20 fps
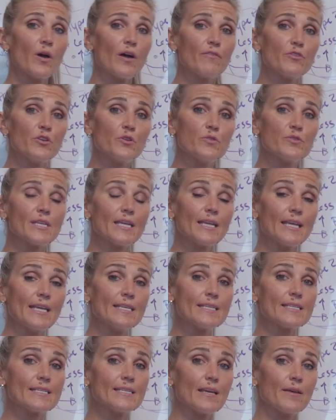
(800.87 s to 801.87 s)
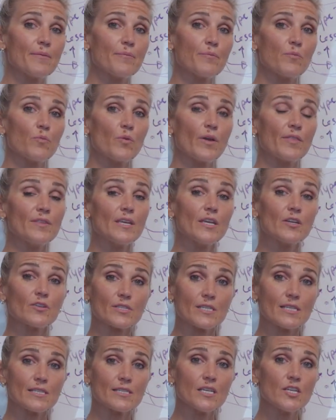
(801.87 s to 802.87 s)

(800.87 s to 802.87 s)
of using Estim with needles in